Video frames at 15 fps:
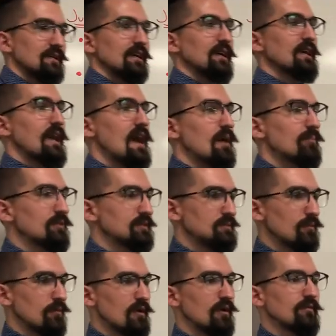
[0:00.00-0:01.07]
like it happens
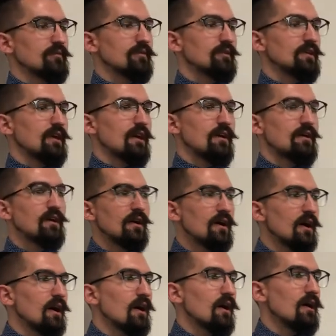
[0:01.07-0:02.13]
more often. Yeah,
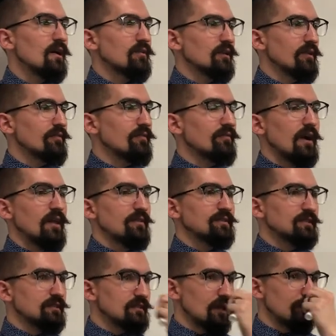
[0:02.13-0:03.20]
uh, we give you violence
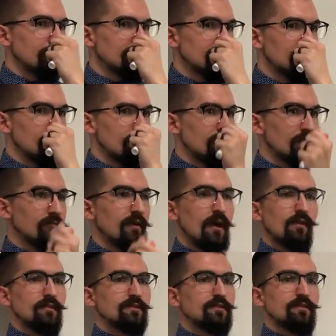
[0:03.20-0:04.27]
example too. Even though
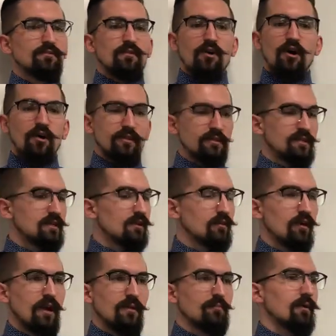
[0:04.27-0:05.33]
violence is on the
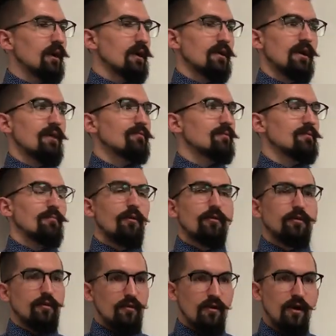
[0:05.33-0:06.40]
decline by every
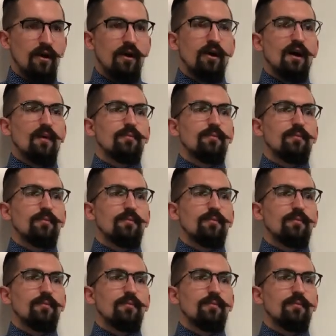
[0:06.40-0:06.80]
marker, uh,